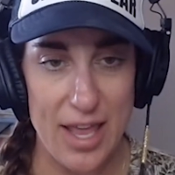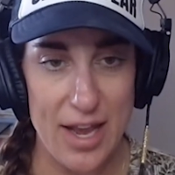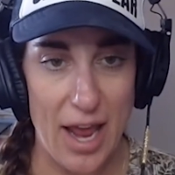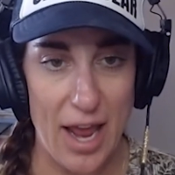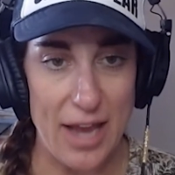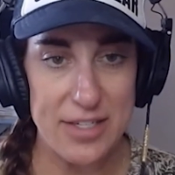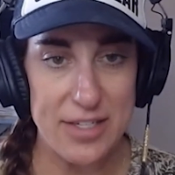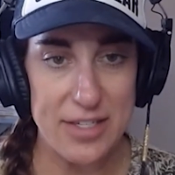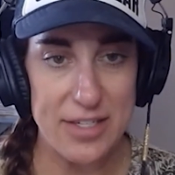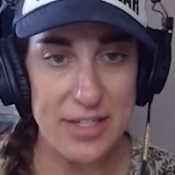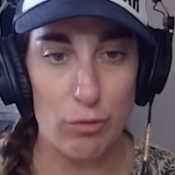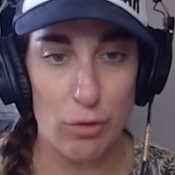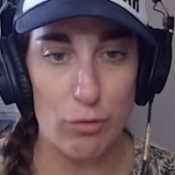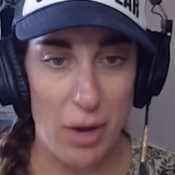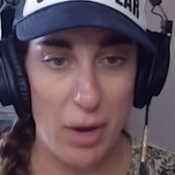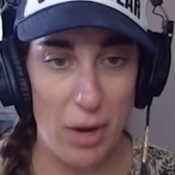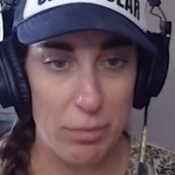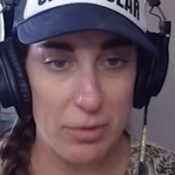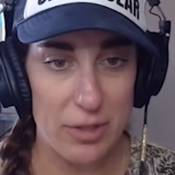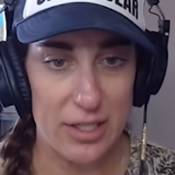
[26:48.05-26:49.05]
And I tell
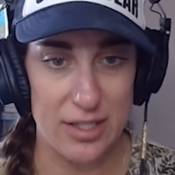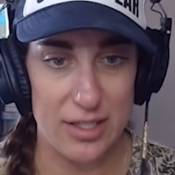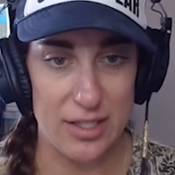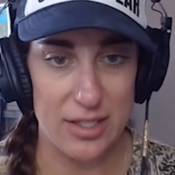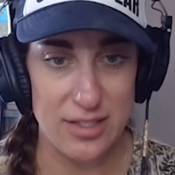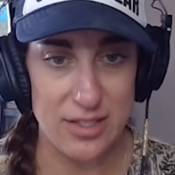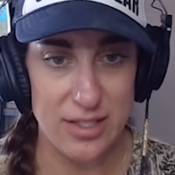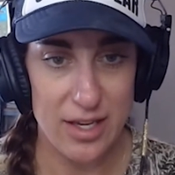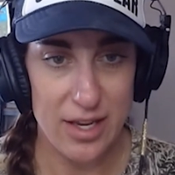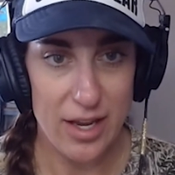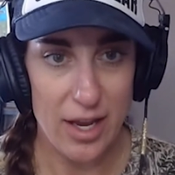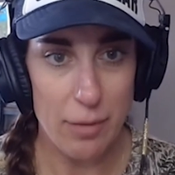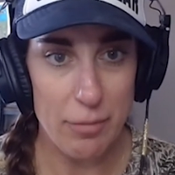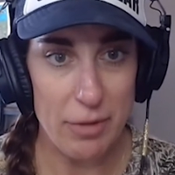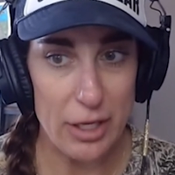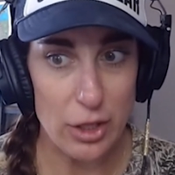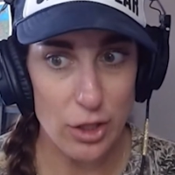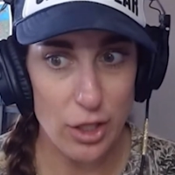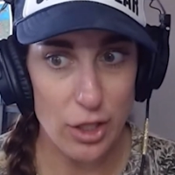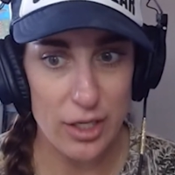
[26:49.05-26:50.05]
Republicans, I'm
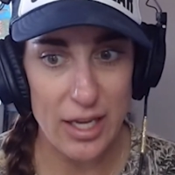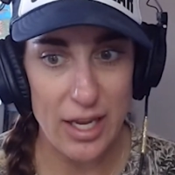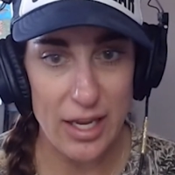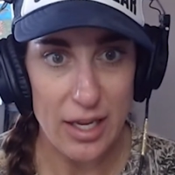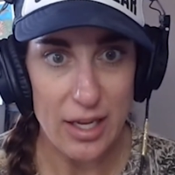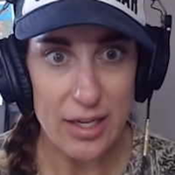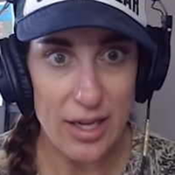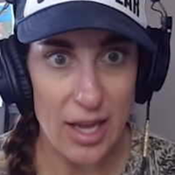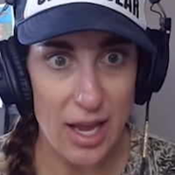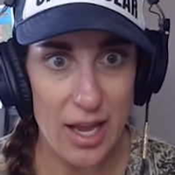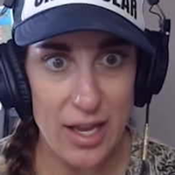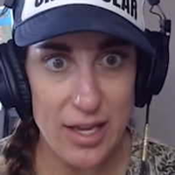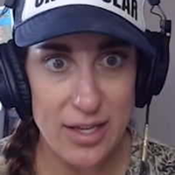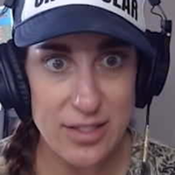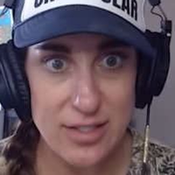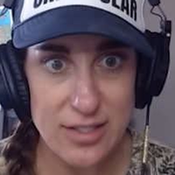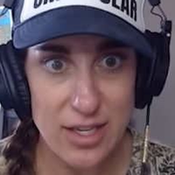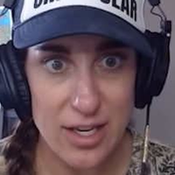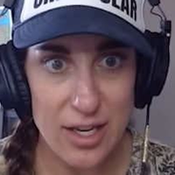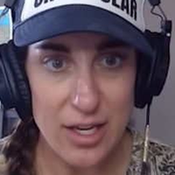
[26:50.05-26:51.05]
like, look,
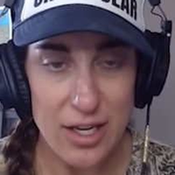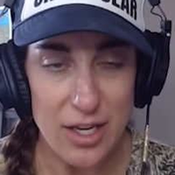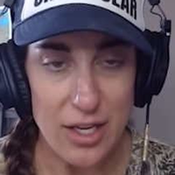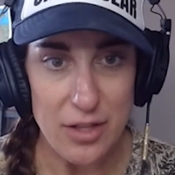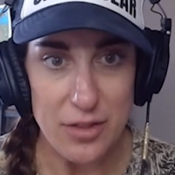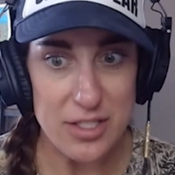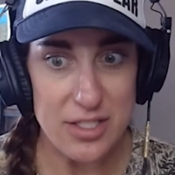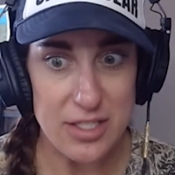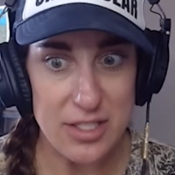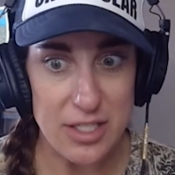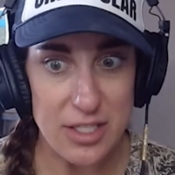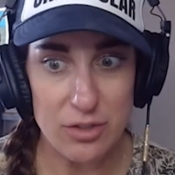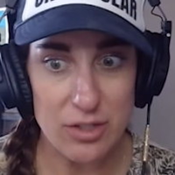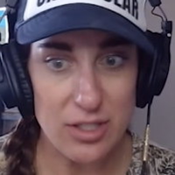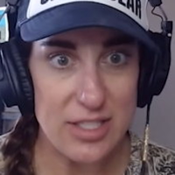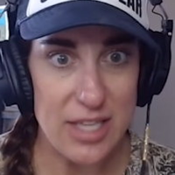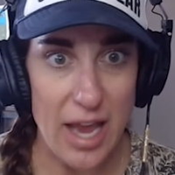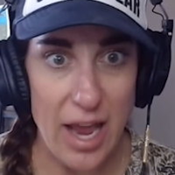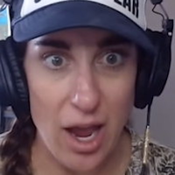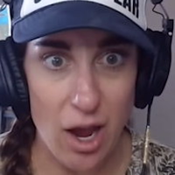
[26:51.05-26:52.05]
guys, the secret's
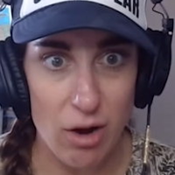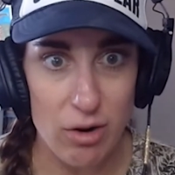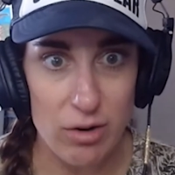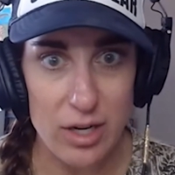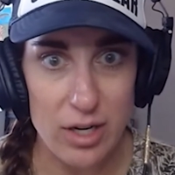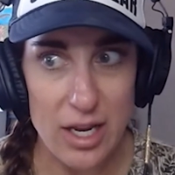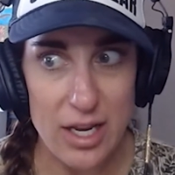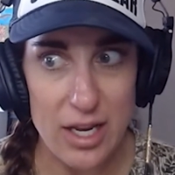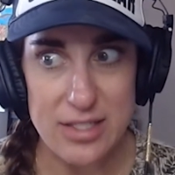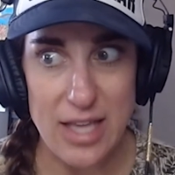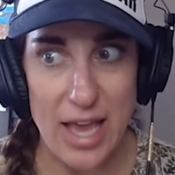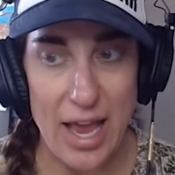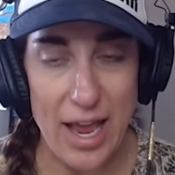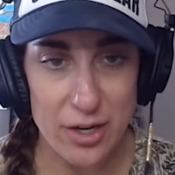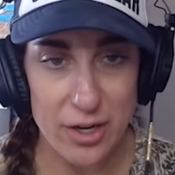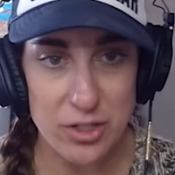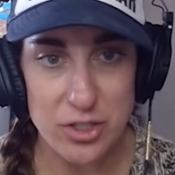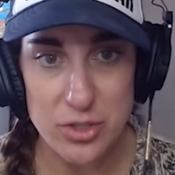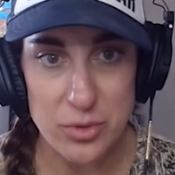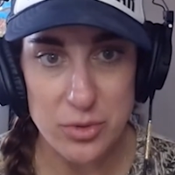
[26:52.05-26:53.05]
out is
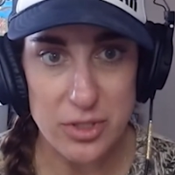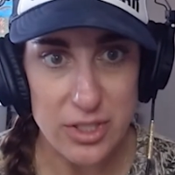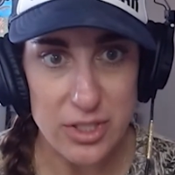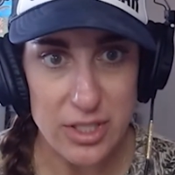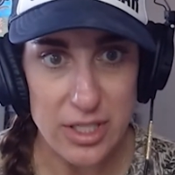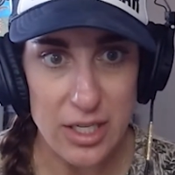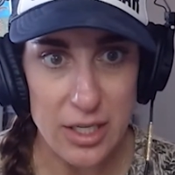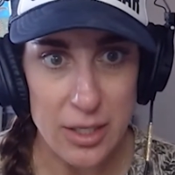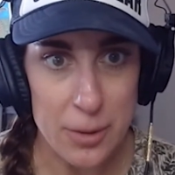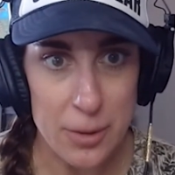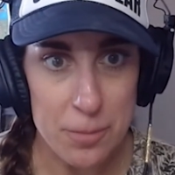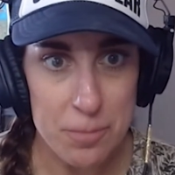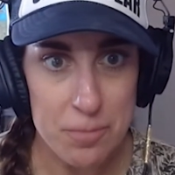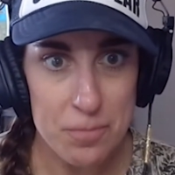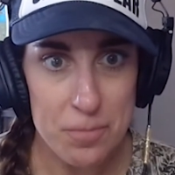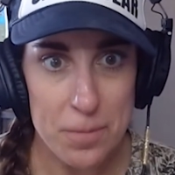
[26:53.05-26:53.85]
actually,